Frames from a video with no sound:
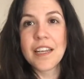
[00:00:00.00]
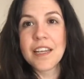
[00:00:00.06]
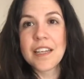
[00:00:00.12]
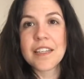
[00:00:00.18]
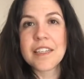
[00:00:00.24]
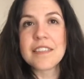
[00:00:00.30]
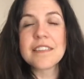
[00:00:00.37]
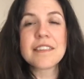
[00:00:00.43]

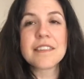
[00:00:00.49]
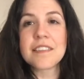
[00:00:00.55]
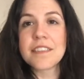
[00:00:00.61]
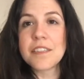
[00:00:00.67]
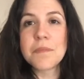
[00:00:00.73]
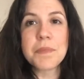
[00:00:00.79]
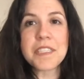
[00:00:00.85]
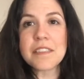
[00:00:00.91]
is
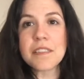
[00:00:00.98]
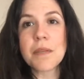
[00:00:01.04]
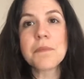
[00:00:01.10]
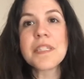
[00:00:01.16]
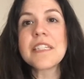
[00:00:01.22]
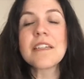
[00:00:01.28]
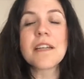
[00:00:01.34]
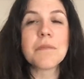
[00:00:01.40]
going to be
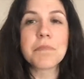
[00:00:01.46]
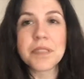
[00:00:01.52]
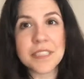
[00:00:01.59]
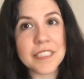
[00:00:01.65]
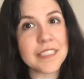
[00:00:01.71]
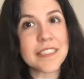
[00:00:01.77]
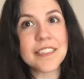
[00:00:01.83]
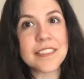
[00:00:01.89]
something
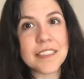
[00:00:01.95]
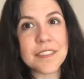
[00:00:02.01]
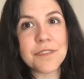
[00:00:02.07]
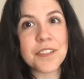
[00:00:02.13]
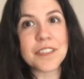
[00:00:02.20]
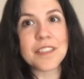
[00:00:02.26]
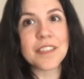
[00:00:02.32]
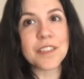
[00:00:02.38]
completely
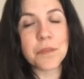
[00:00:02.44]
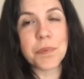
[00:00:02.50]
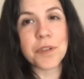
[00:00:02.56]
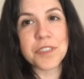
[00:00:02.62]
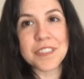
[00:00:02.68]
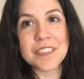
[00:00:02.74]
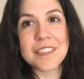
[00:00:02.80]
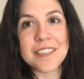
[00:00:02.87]
different than the
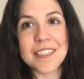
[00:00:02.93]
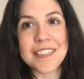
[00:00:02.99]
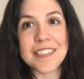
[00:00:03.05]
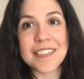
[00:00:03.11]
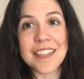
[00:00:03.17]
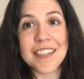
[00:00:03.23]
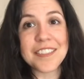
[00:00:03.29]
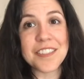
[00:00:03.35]
person
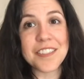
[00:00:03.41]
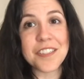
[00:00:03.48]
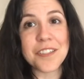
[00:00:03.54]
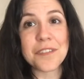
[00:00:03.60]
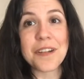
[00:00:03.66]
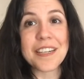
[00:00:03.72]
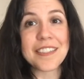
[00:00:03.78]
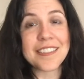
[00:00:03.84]
sitting next to
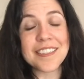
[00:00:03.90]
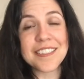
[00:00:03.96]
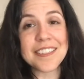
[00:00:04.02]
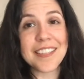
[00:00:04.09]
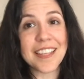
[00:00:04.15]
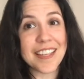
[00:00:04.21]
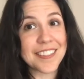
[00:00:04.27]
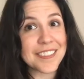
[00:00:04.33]
you, and in
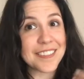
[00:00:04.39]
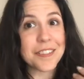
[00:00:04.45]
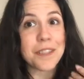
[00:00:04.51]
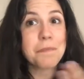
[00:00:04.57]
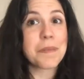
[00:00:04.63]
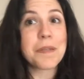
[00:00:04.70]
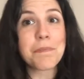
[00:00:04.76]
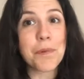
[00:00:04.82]
this case,
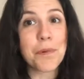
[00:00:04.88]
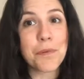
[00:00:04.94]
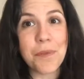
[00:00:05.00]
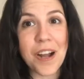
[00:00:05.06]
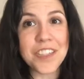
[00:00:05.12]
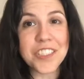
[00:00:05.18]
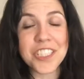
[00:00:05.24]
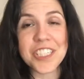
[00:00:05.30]
the people
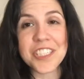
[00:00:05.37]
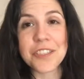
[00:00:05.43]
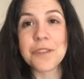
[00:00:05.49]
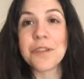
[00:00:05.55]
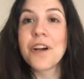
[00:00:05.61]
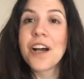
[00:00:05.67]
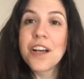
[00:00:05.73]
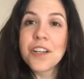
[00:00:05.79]
watching
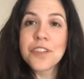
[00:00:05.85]
you.